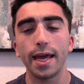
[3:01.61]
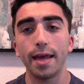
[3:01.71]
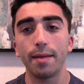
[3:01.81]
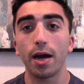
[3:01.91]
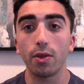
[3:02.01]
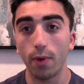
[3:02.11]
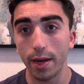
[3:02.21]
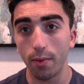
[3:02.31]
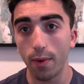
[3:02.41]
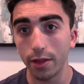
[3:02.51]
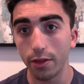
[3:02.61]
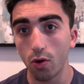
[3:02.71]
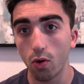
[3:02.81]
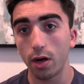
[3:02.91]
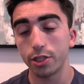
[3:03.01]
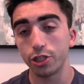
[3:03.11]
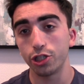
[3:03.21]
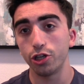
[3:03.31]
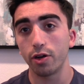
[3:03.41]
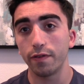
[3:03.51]
and by the way, it went in the court. It's just
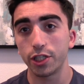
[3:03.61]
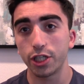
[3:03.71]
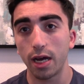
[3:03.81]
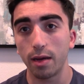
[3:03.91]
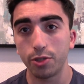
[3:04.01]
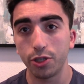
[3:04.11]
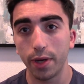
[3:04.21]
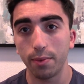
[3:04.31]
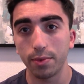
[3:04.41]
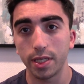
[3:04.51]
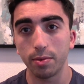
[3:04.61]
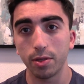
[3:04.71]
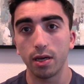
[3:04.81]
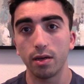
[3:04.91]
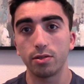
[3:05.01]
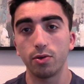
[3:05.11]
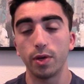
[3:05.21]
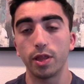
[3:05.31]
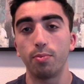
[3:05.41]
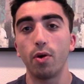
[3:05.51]
Djokovic got up to it and was able to win
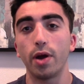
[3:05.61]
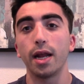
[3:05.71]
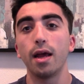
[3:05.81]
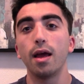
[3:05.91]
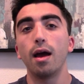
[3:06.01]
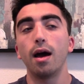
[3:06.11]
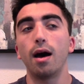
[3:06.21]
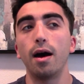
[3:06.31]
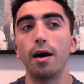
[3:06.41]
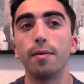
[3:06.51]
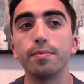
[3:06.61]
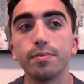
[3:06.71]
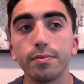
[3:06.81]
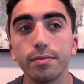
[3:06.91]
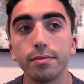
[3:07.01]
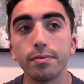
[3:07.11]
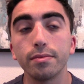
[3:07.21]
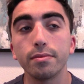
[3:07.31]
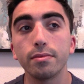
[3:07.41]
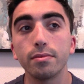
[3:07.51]
the point.
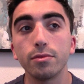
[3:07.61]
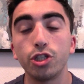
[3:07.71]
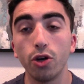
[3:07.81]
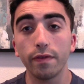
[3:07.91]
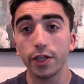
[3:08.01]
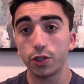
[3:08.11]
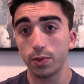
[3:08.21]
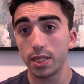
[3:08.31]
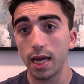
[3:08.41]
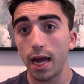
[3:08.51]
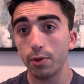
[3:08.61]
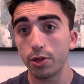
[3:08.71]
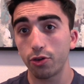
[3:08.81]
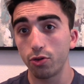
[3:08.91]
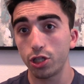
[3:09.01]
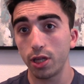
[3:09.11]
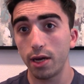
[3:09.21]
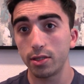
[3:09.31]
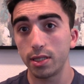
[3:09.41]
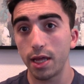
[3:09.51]
Djokovic was the guy with the crucial
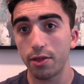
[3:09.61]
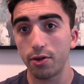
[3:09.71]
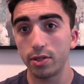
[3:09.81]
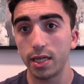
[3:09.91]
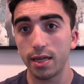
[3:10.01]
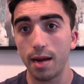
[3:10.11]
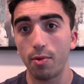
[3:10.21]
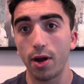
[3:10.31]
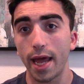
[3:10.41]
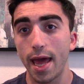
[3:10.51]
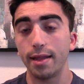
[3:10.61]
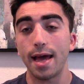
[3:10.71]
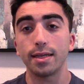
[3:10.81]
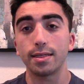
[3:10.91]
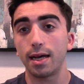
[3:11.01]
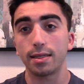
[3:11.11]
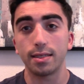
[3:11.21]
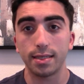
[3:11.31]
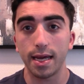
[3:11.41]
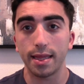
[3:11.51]
errors in that third set tiebreak. And that is not to
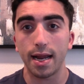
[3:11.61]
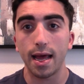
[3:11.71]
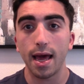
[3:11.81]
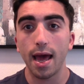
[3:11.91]
say that